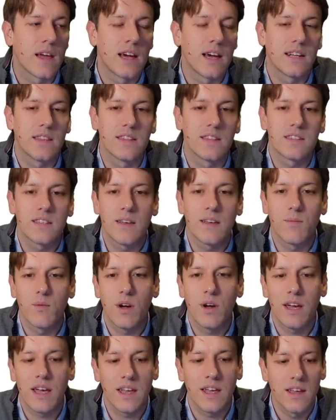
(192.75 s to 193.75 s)
And in the same
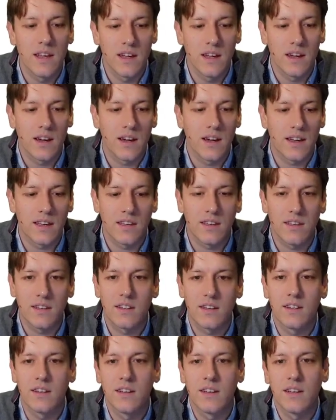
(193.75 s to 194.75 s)
way, I
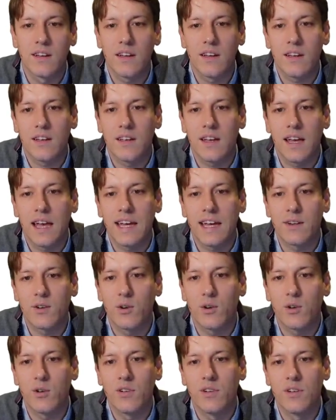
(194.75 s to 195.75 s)
can add
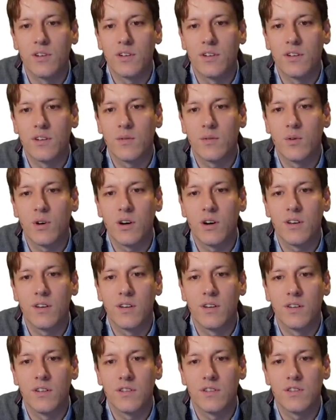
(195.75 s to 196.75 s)
on
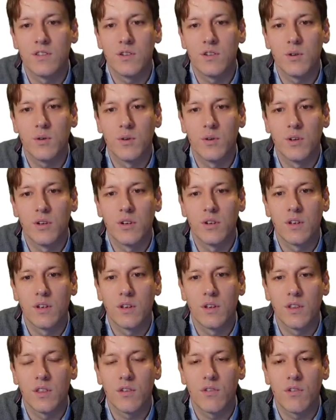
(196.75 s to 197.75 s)
1, 2,
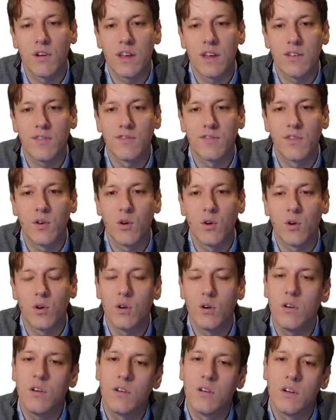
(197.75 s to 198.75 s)
3,
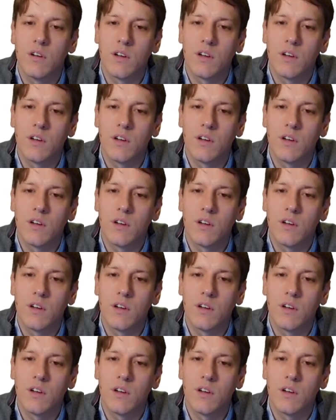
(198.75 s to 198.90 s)
4